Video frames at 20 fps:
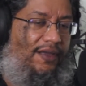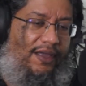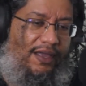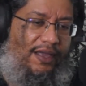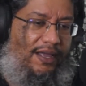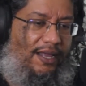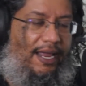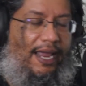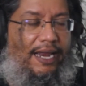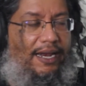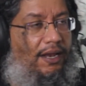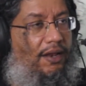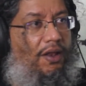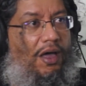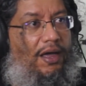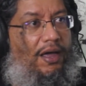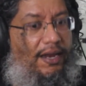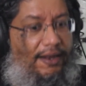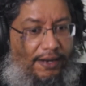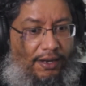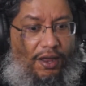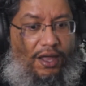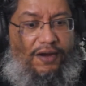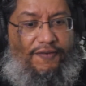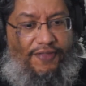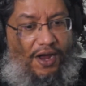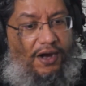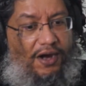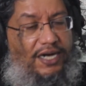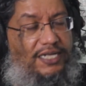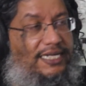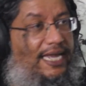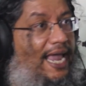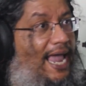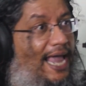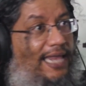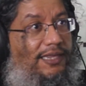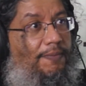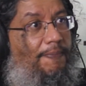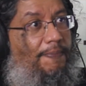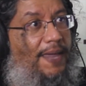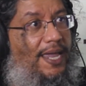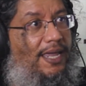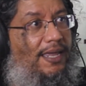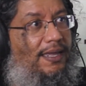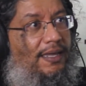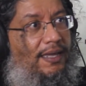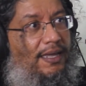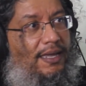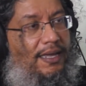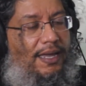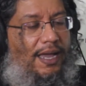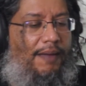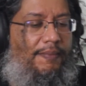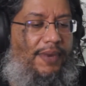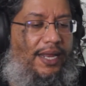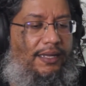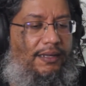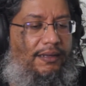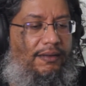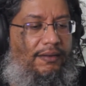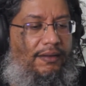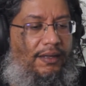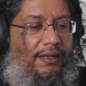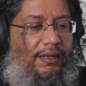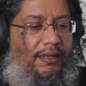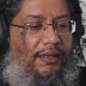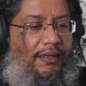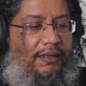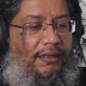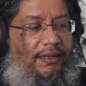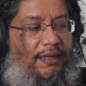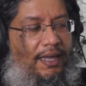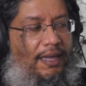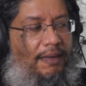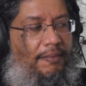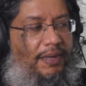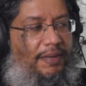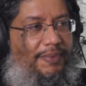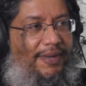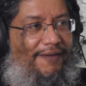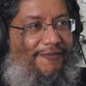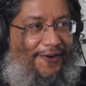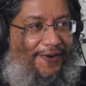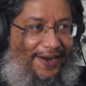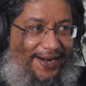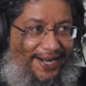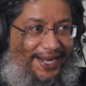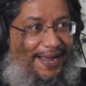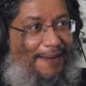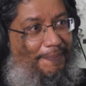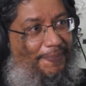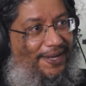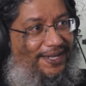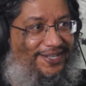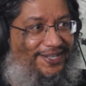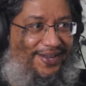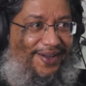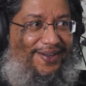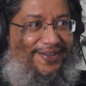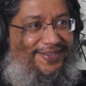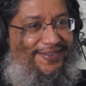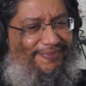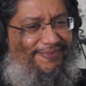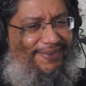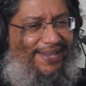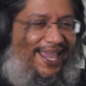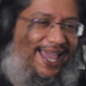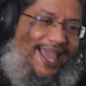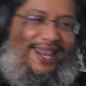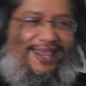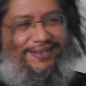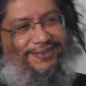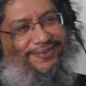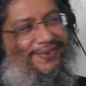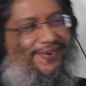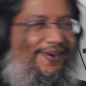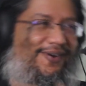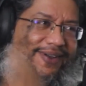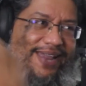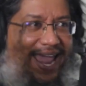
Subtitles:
And a lot of the artists I had to pick, I'm like, yeah, maybe I've heard a couple of songs. Yeah, these are okay,